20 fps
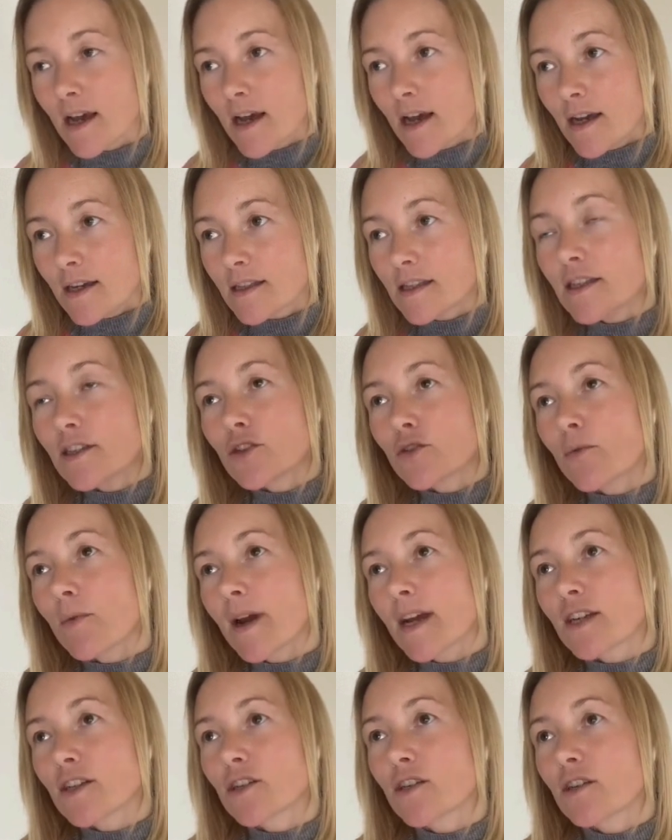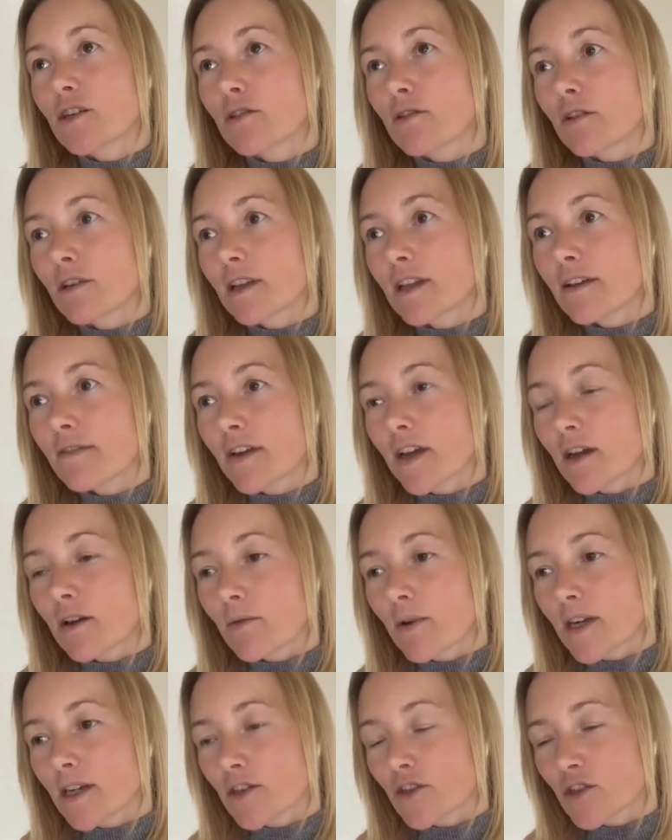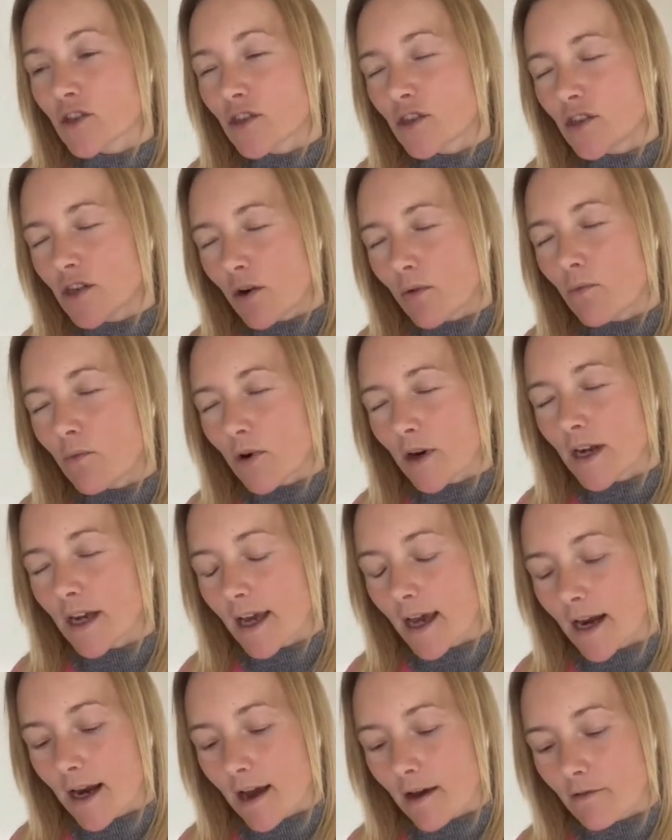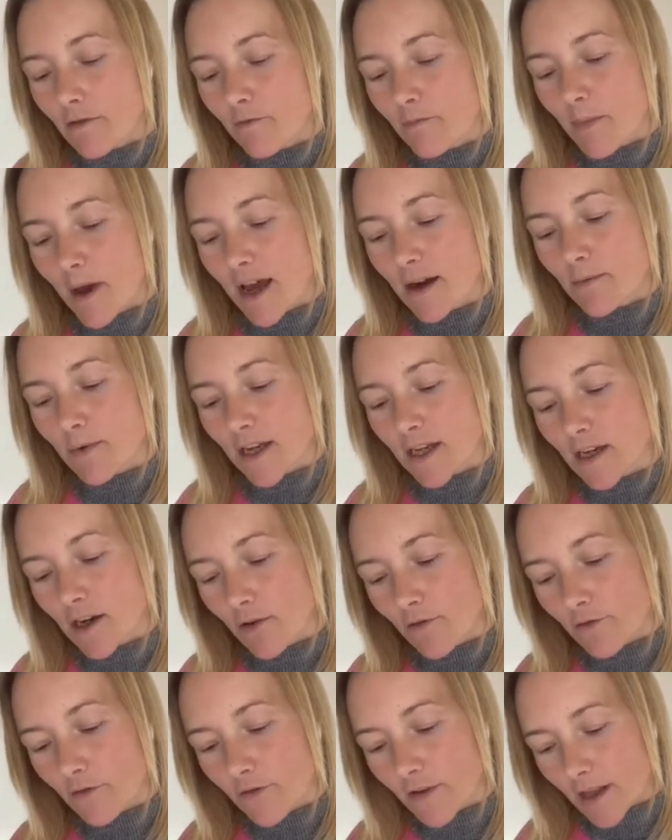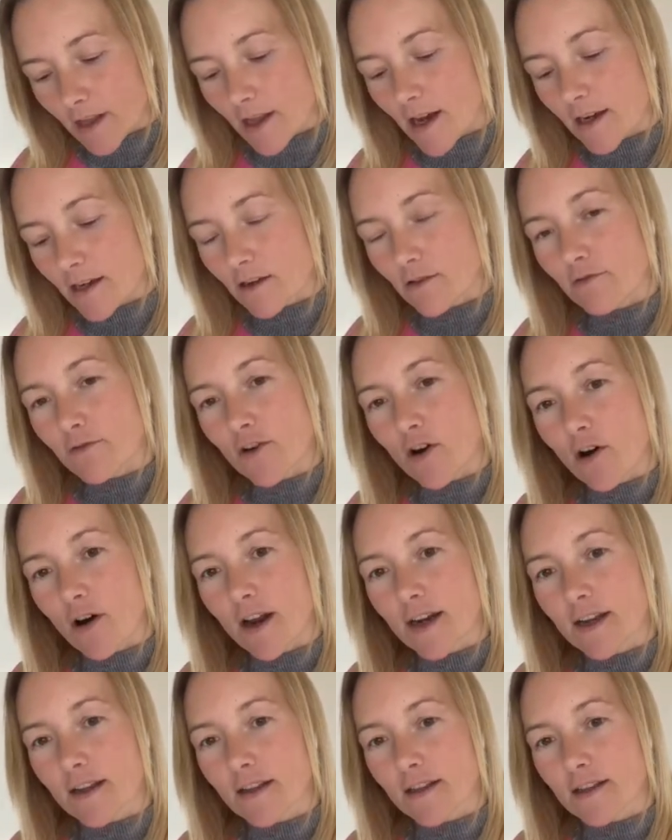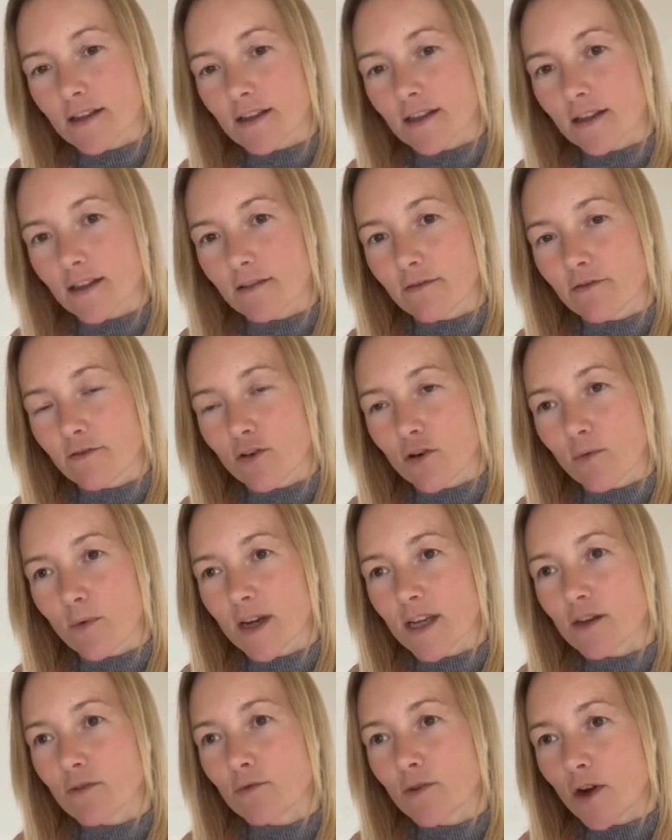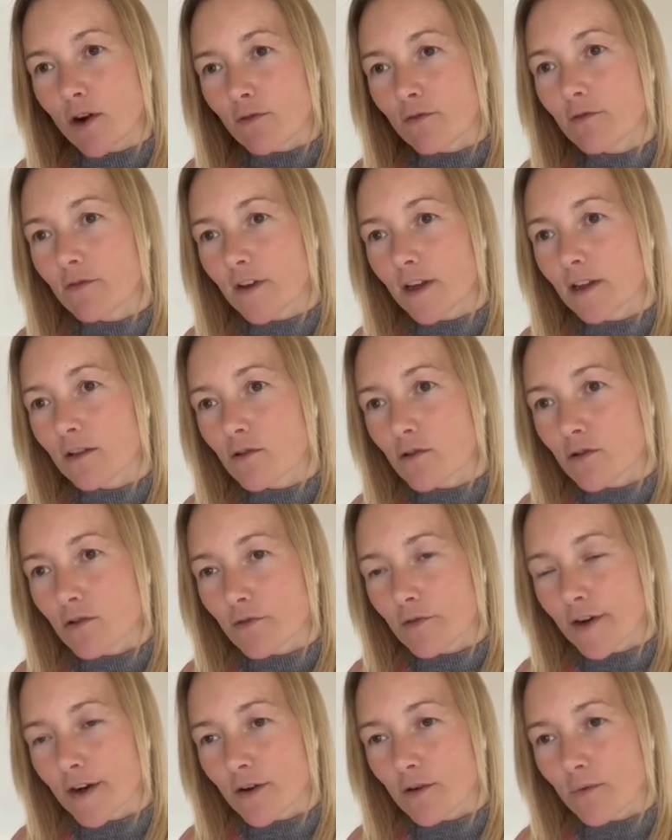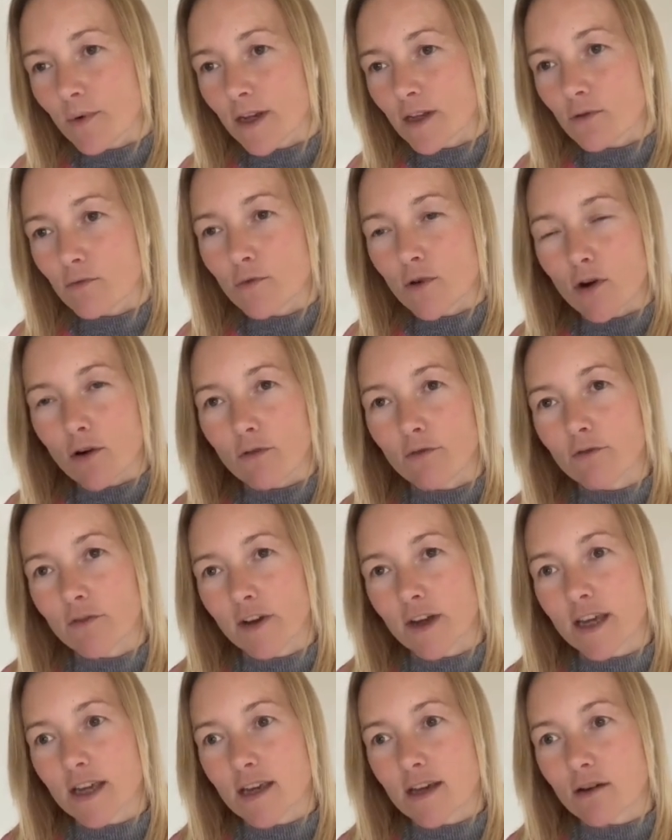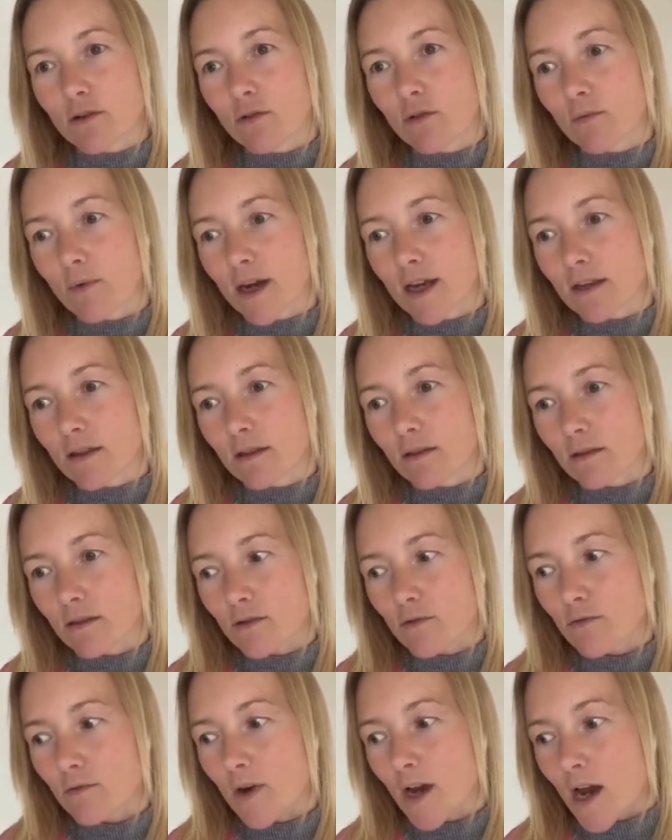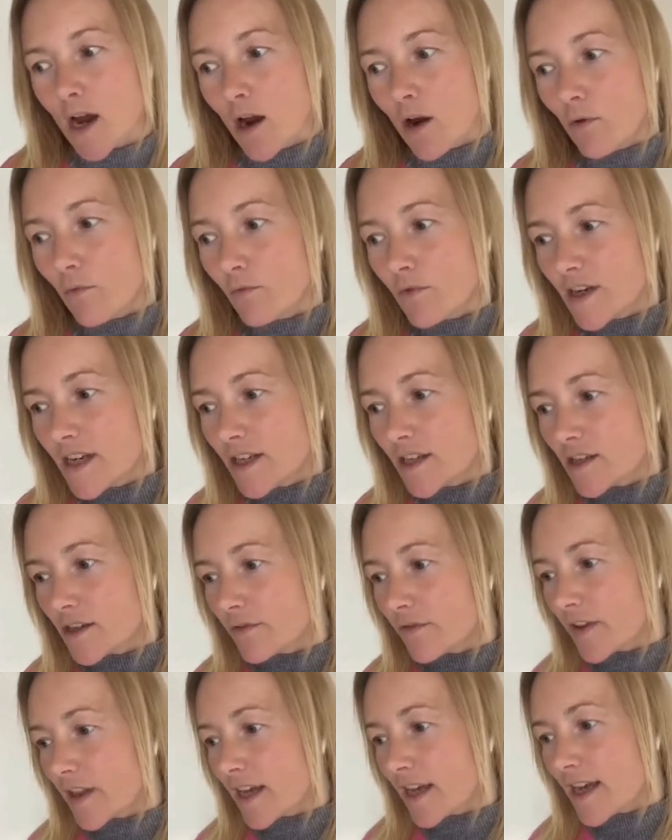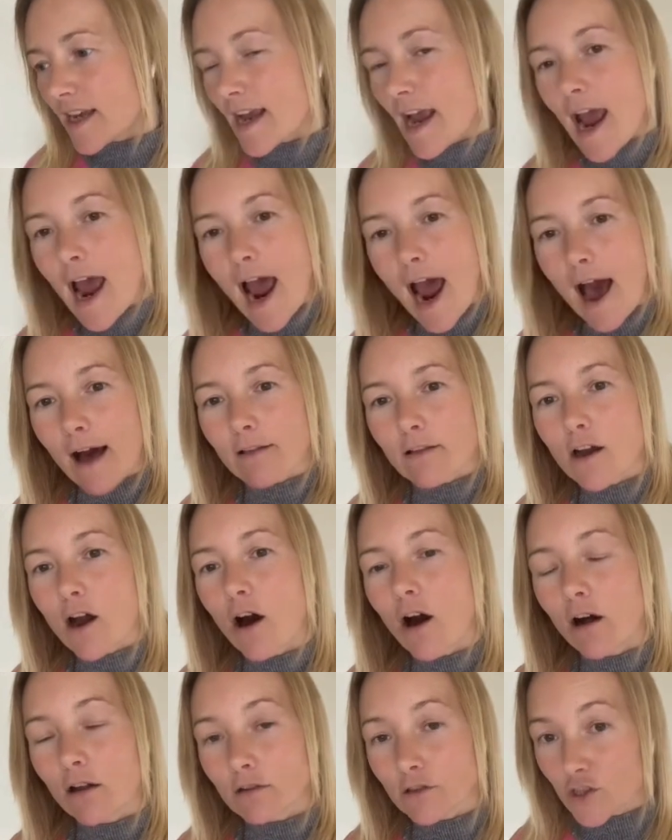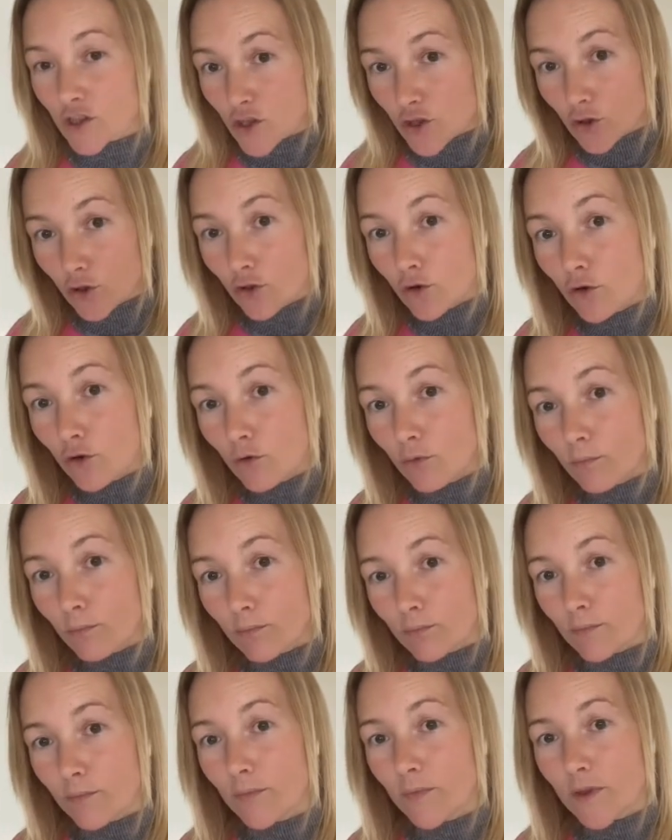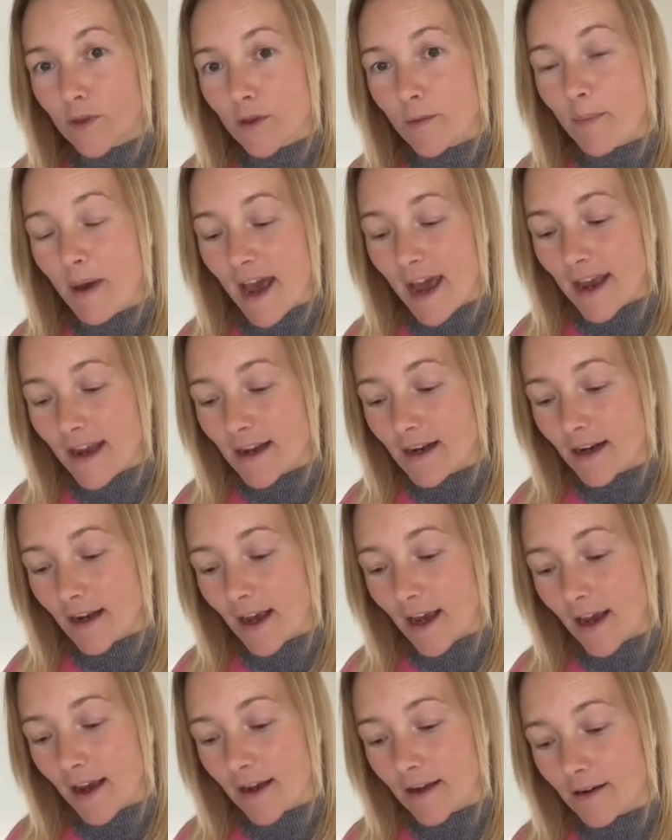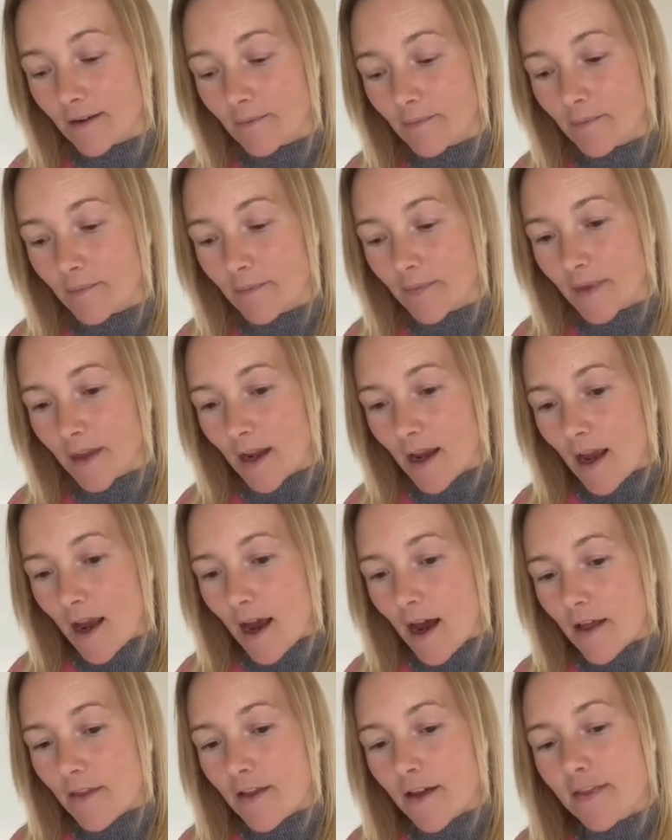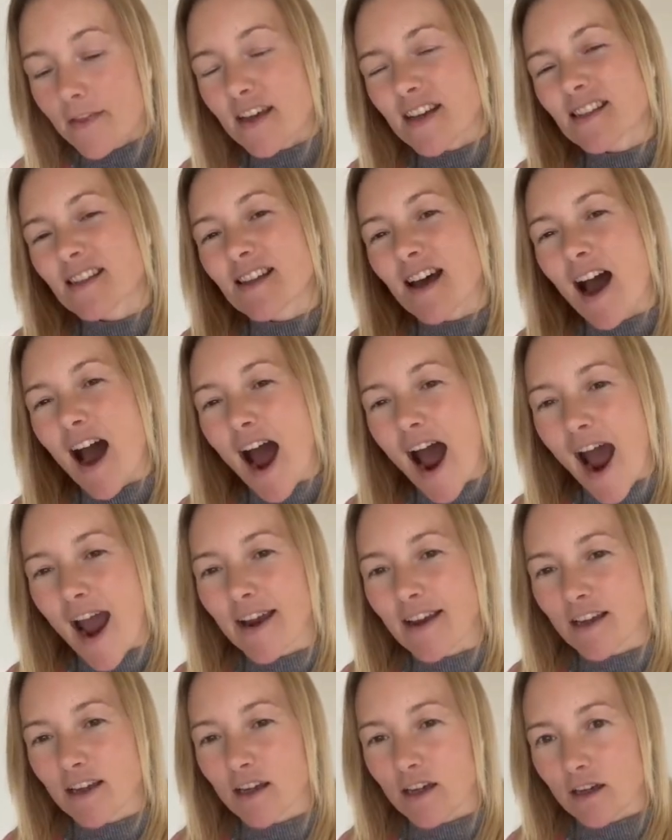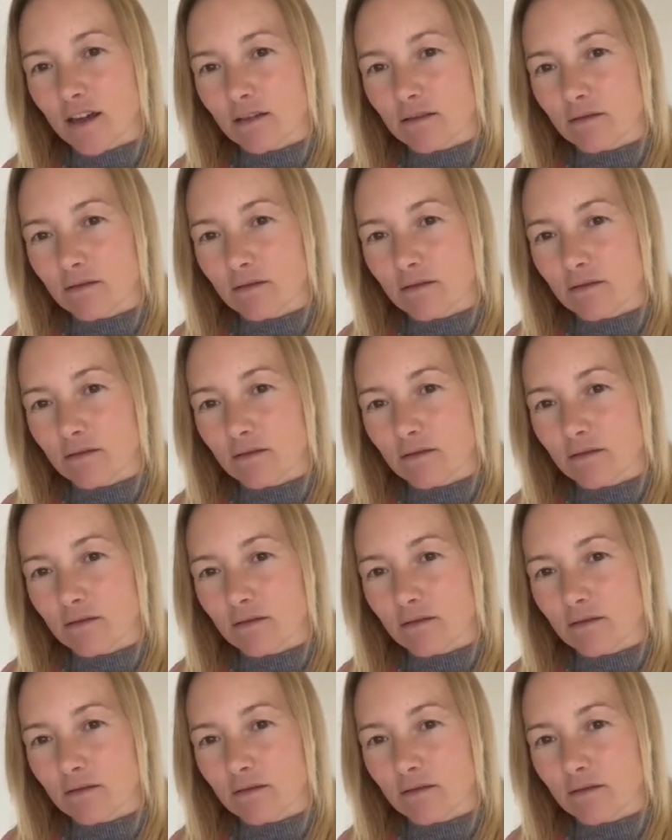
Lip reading: situation you're living, where you just don't want to get out of bed, where you don't feel like you've got anything to live for, where you don't feel hungry, or where you come for eat, or where you reach for the alcohol to numb the pain again. And then there's that anger